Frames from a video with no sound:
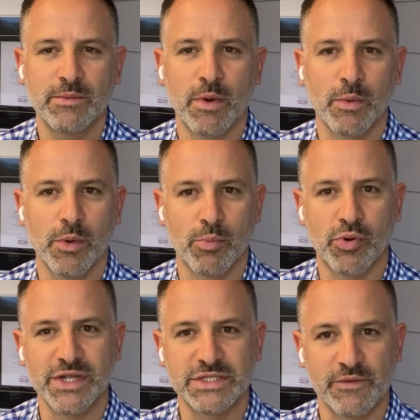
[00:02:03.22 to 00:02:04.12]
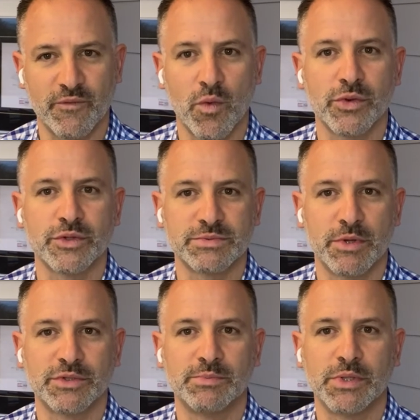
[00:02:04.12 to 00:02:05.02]
where we were pricing for those
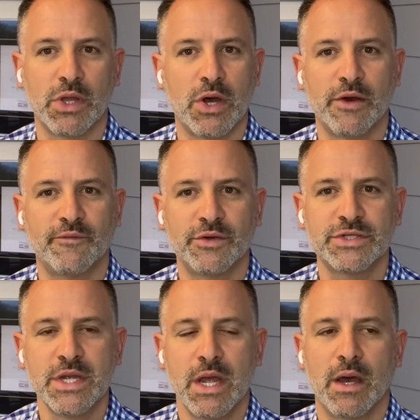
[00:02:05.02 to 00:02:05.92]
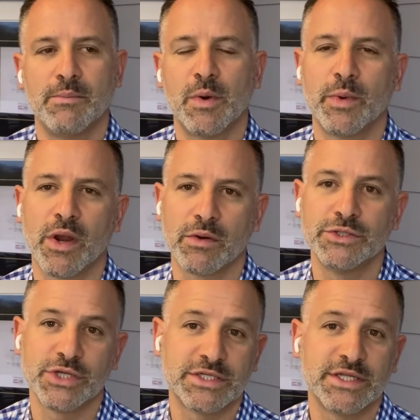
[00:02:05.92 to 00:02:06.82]
multiple offers, uh, but we are
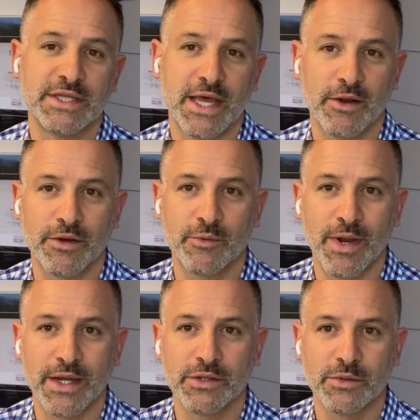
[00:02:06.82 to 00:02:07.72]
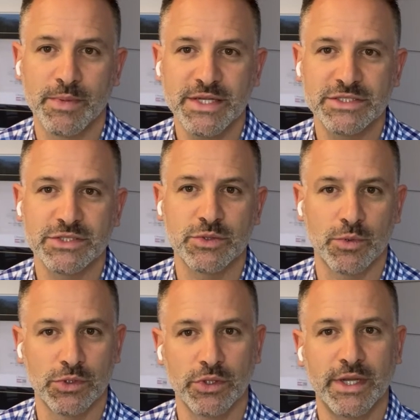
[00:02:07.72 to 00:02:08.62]
adjusting that on a regular basis. So
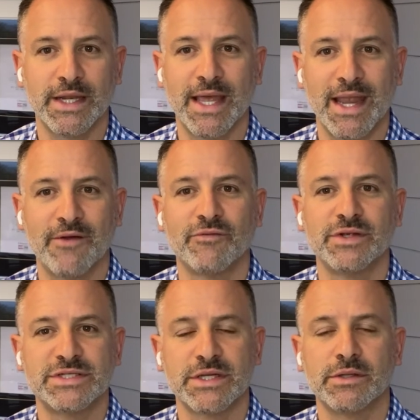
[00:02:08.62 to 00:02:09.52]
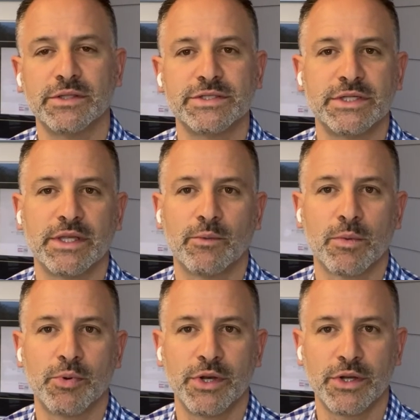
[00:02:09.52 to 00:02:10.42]
we're looking at every single listing that we're
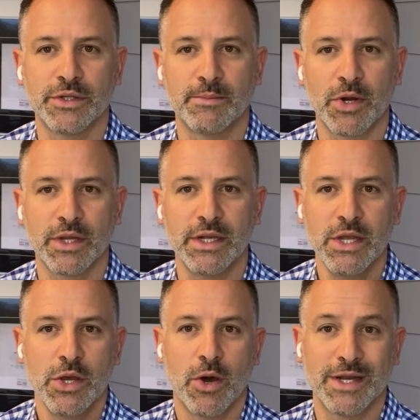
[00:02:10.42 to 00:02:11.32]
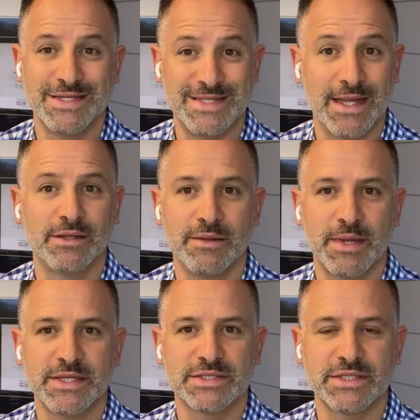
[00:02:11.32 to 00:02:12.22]
putting on the market on a daily
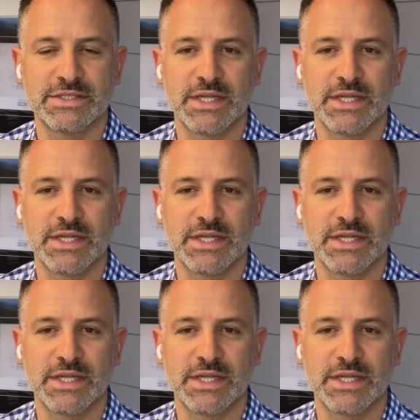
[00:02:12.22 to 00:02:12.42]
basis.